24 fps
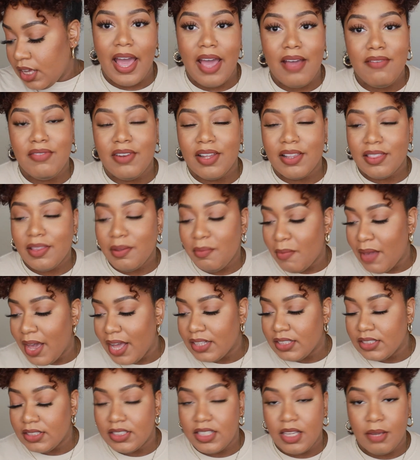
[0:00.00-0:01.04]
I have nothing
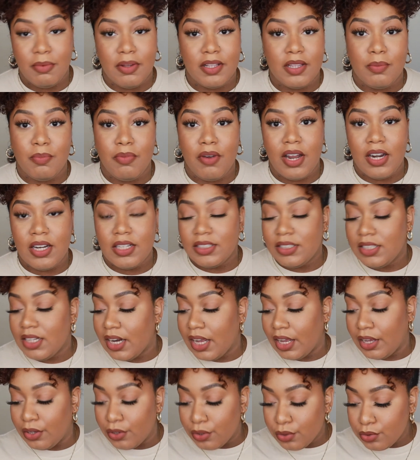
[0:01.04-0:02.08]
bad to say about the products that
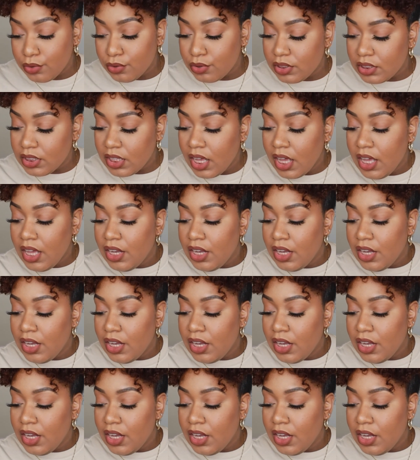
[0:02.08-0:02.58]
I use.